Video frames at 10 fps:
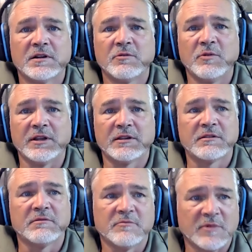
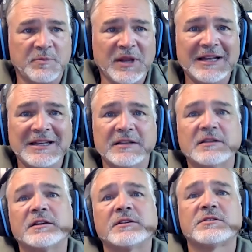with planting
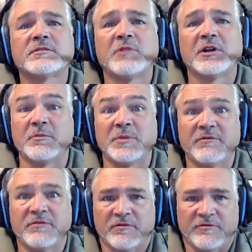things, whether it be
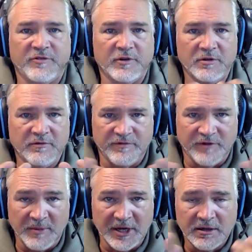for food,
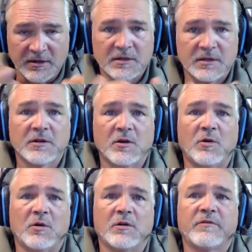farming,
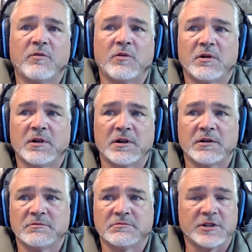or
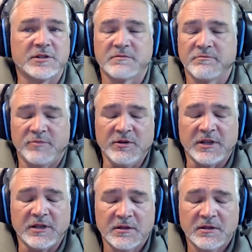for just beauty.